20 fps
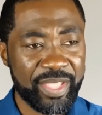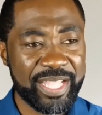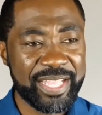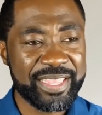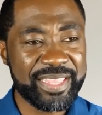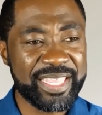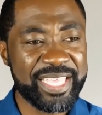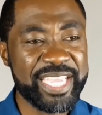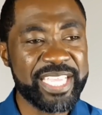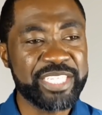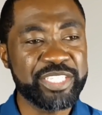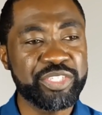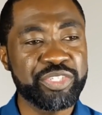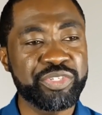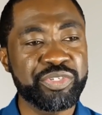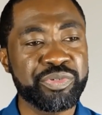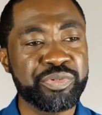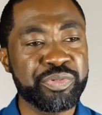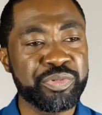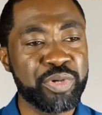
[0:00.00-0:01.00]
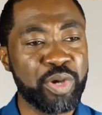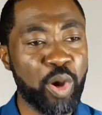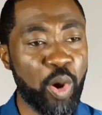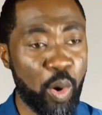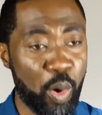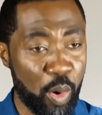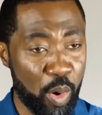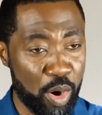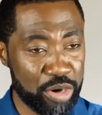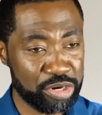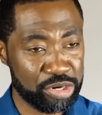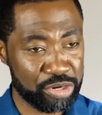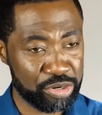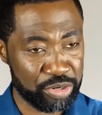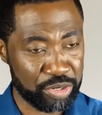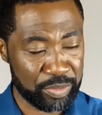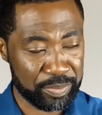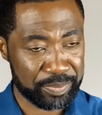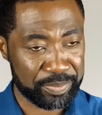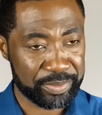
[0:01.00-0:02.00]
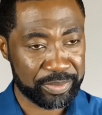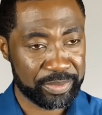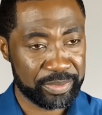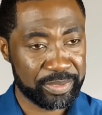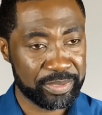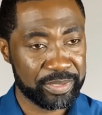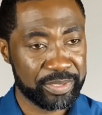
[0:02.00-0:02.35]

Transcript: These two core groups